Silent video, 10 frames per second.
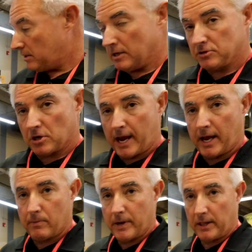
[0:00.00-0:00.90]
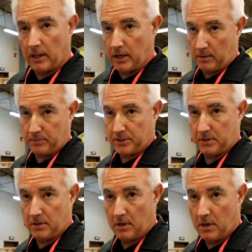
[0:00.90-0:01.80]
Those are handwritten
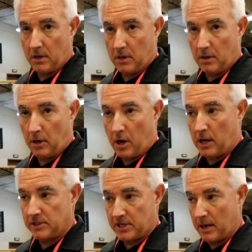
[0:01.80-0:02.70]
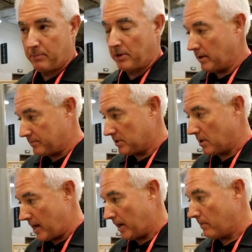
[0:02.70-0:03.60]
lips. They're not stamped lips,
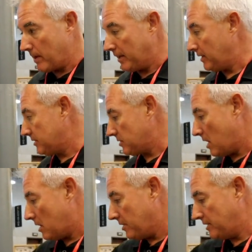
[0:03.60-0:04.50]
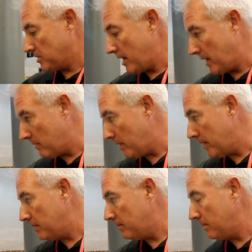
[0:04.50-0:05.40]
they're handwritten. So all these are
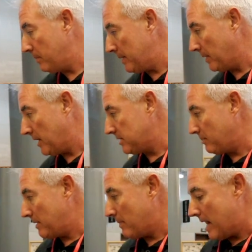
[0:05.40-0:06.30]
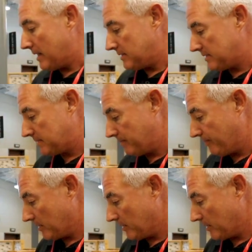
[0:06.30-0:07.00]
handwritten, B plus, B minus.